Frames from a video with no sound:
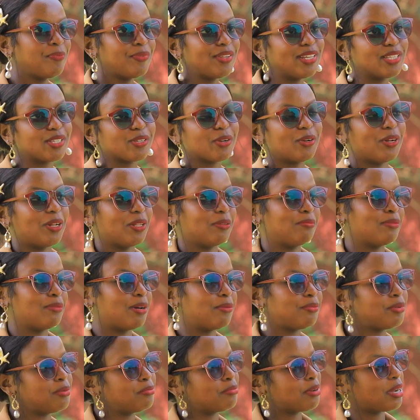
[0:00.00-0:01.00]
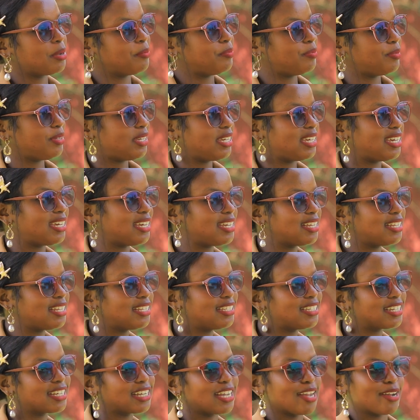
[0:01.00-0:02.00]
It's called Mami
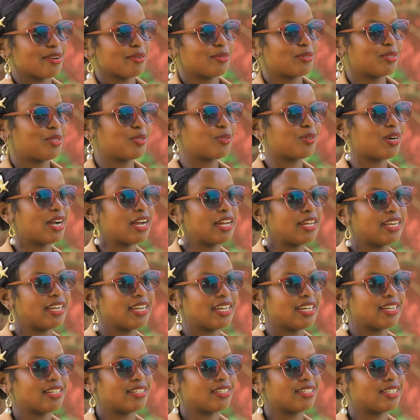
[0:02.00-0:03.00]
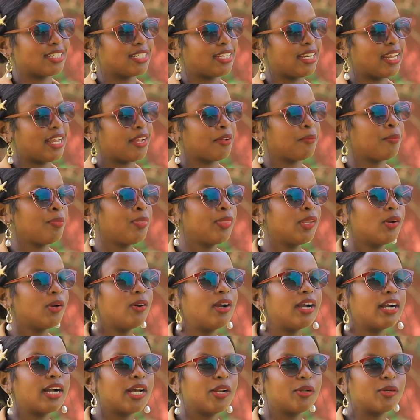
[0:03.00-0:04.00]
Mami, Jagan Kutwade. And then she's like,
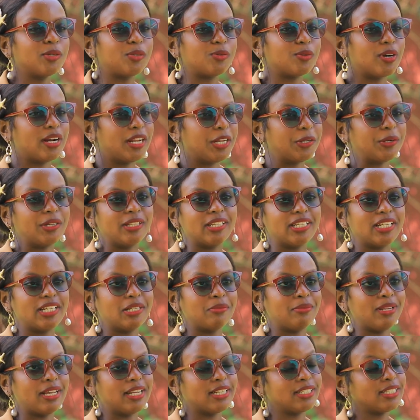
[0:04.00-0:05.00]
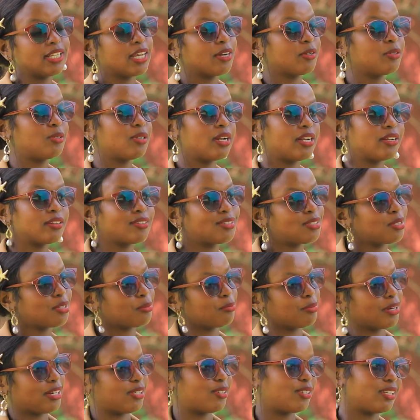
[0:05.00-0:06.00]
Jagan Kutwade. And then I'm like, Kutwade
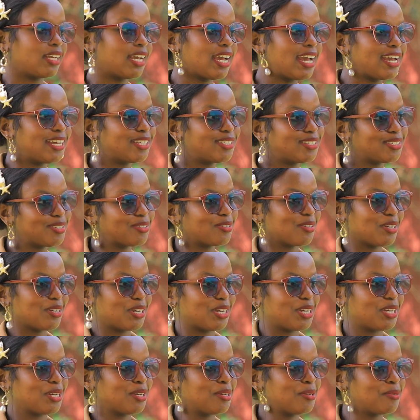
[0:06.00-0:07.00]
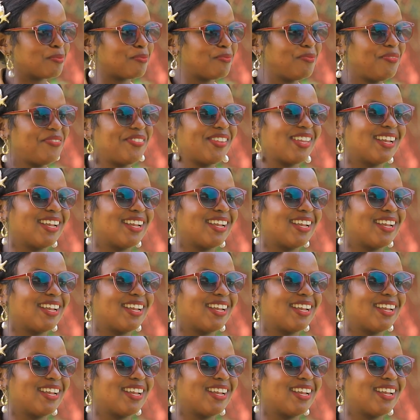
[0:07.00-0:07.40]
separate ice cream.